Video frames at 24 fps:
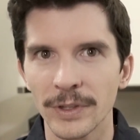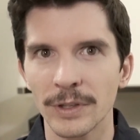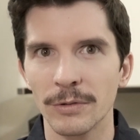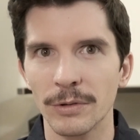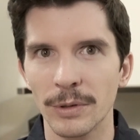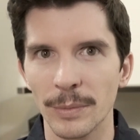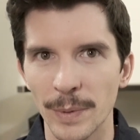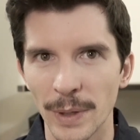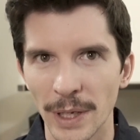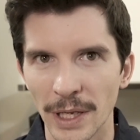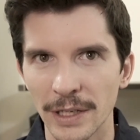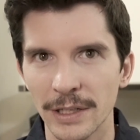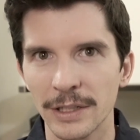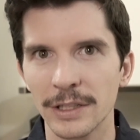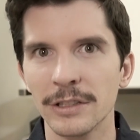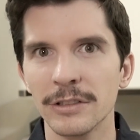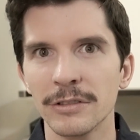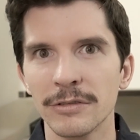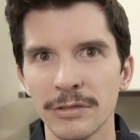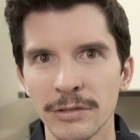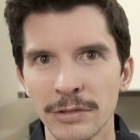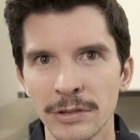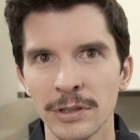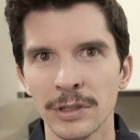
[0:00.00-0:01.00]

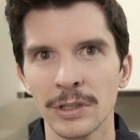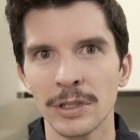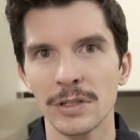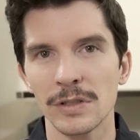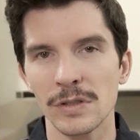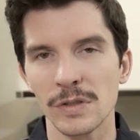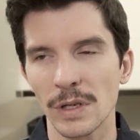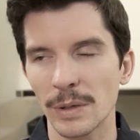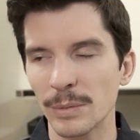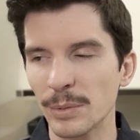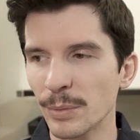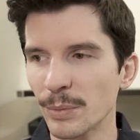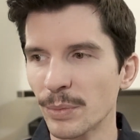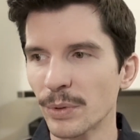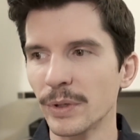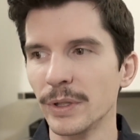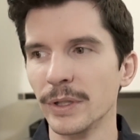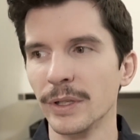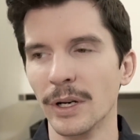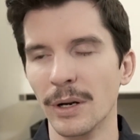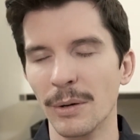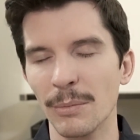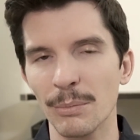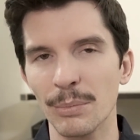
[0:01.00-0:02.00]
repetitive. So I've been
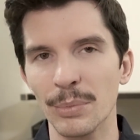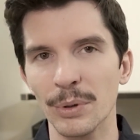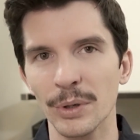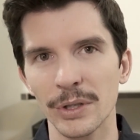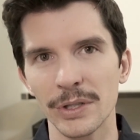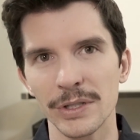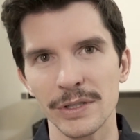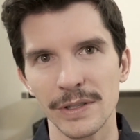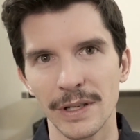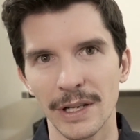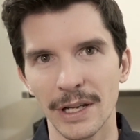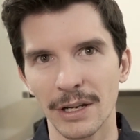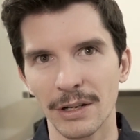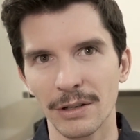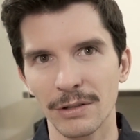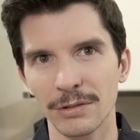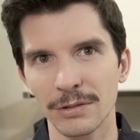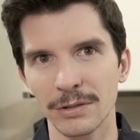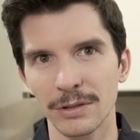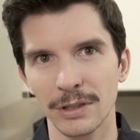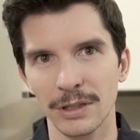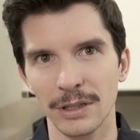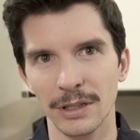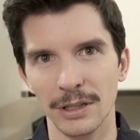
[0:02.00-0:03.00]
putting on books
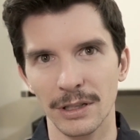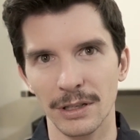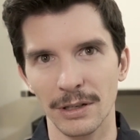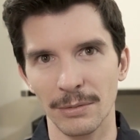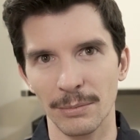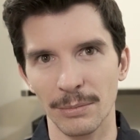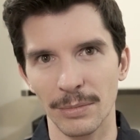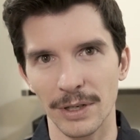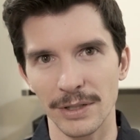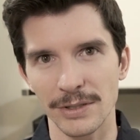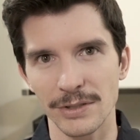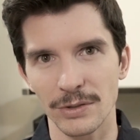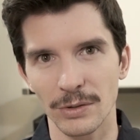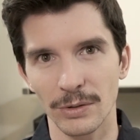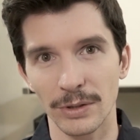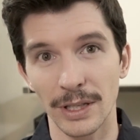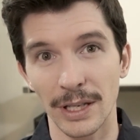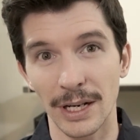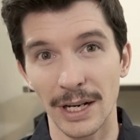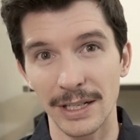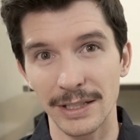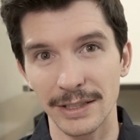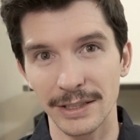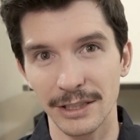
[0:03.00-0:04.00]
now. Um, I stole
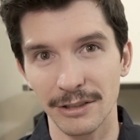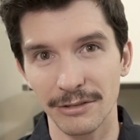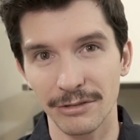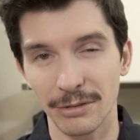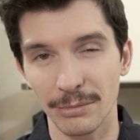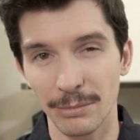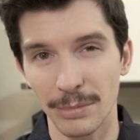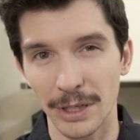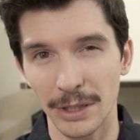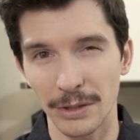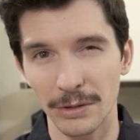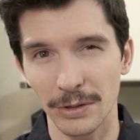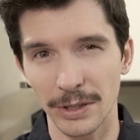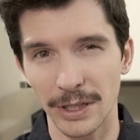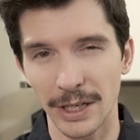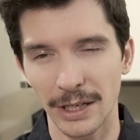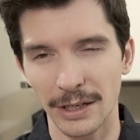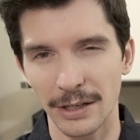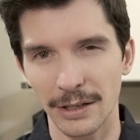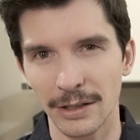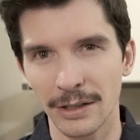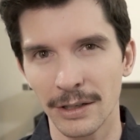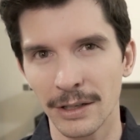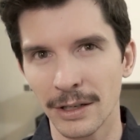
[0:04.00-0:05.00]
that idea from Michael
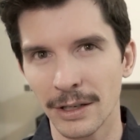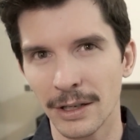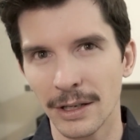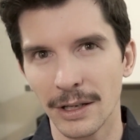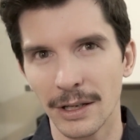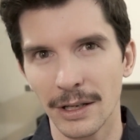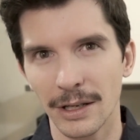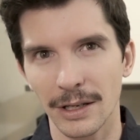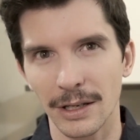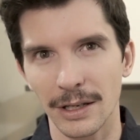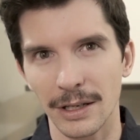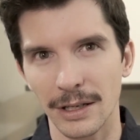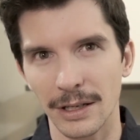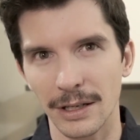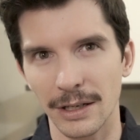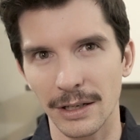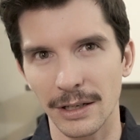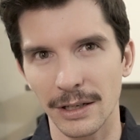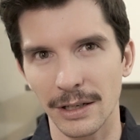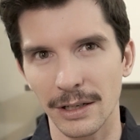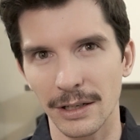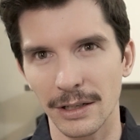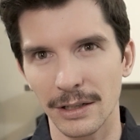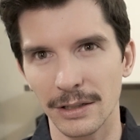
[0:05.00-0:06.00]
Kenna,
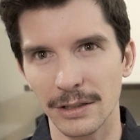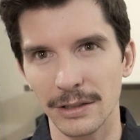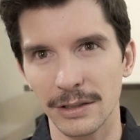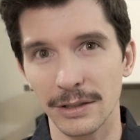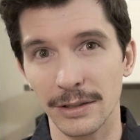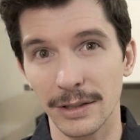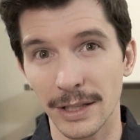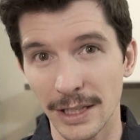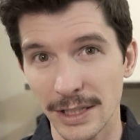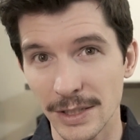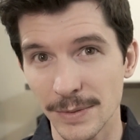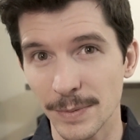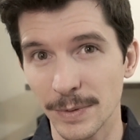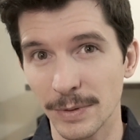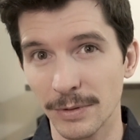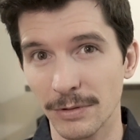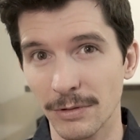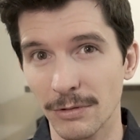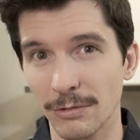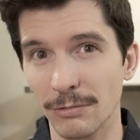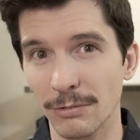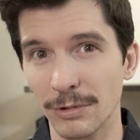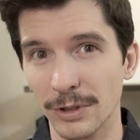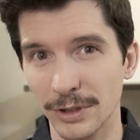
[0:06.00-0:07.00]
and that's
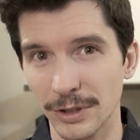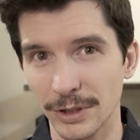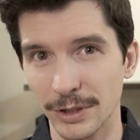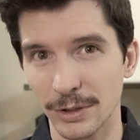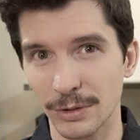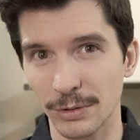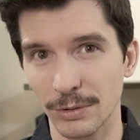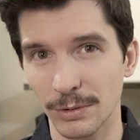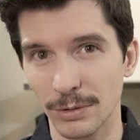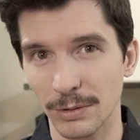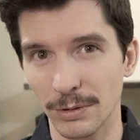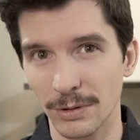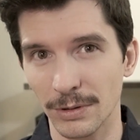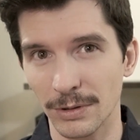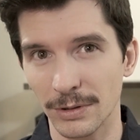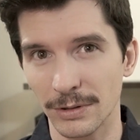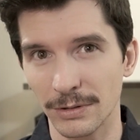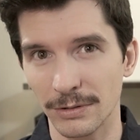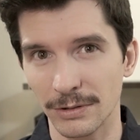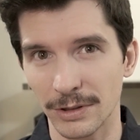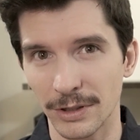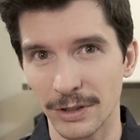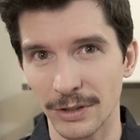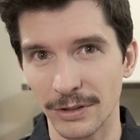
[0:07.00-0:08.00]
been really cool.
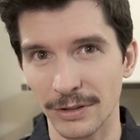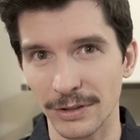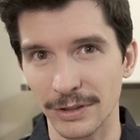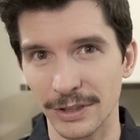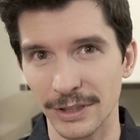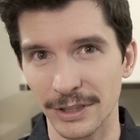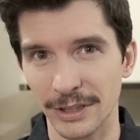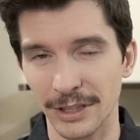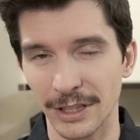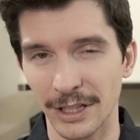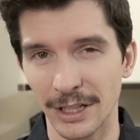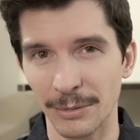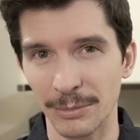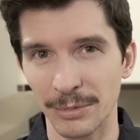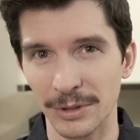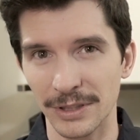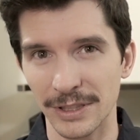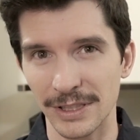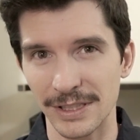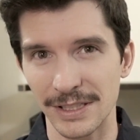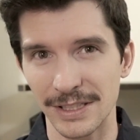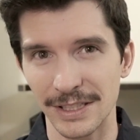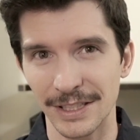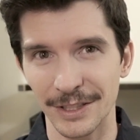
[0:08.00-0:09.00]
Currently, I've been
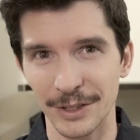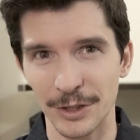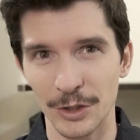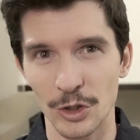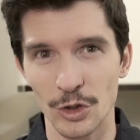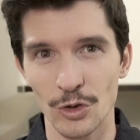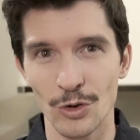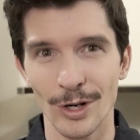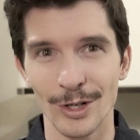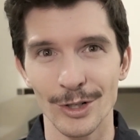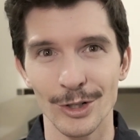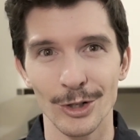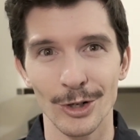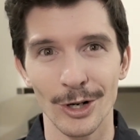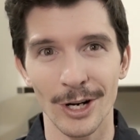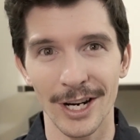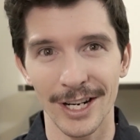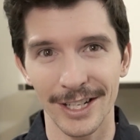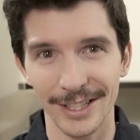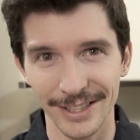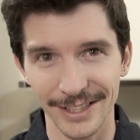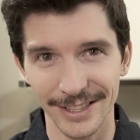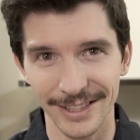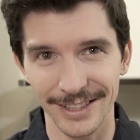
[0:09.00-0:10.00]
listening to Treasure
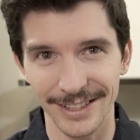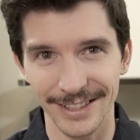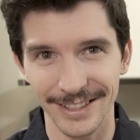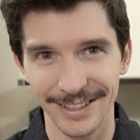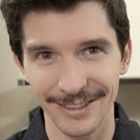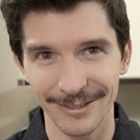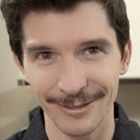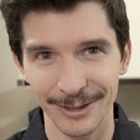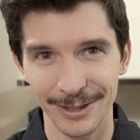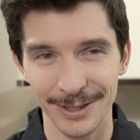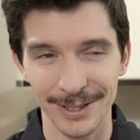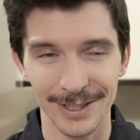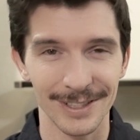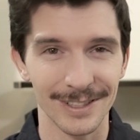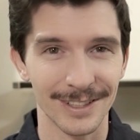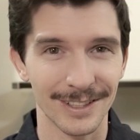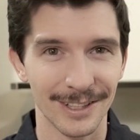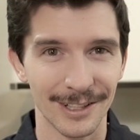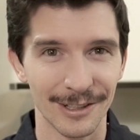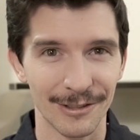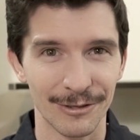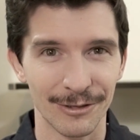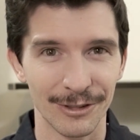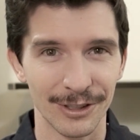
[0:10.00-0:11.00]
Island, which is a
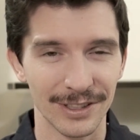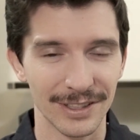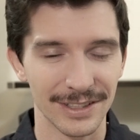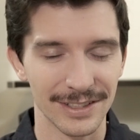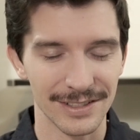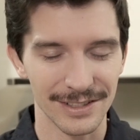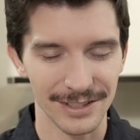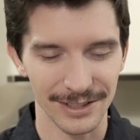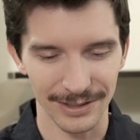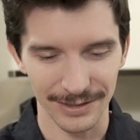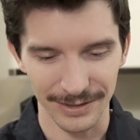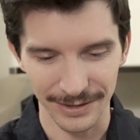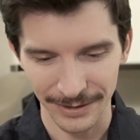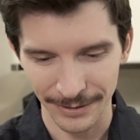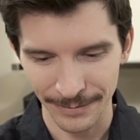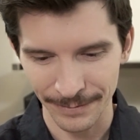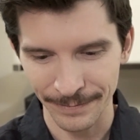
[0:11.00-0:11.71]
lot of fun. So